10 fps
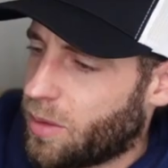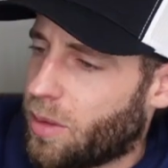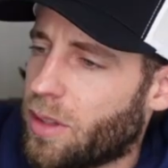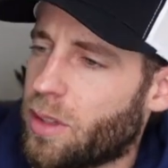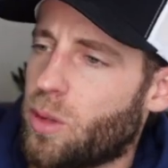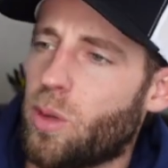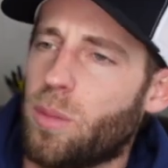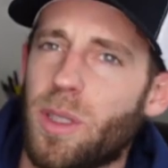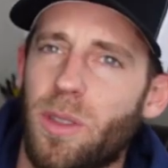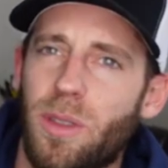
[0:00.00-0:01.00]
One of the cool
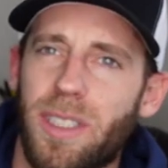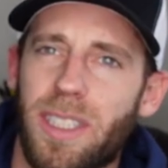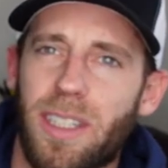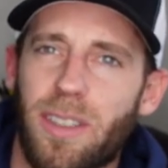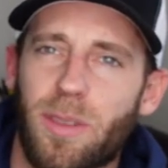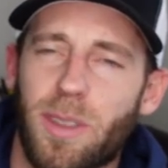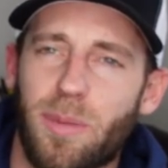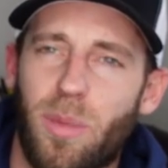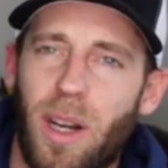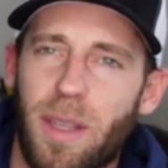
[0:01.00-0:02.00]
blues in here. This one's
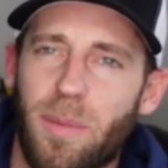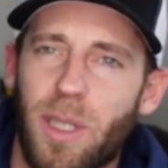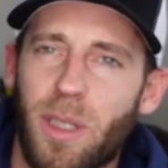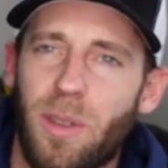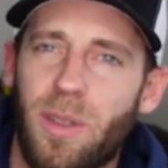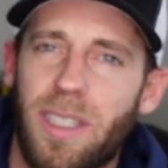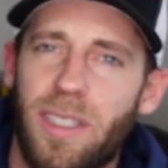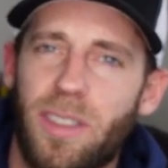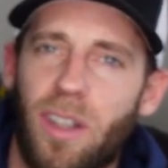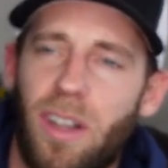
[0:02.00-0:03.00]
bright blue,
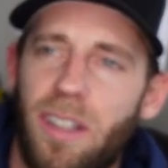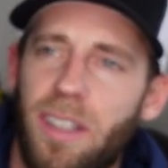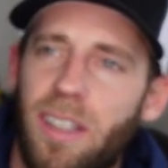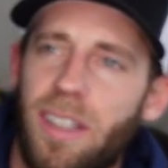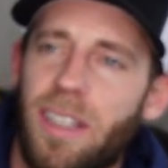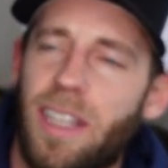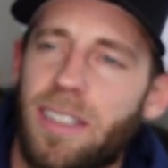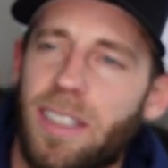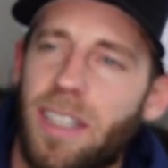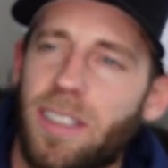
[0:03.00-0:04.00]
it's called. That's
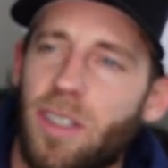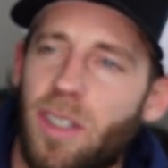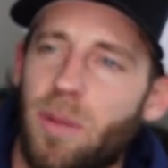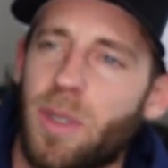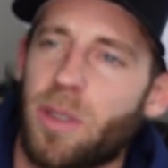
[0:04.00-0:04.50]
a nice looking blue.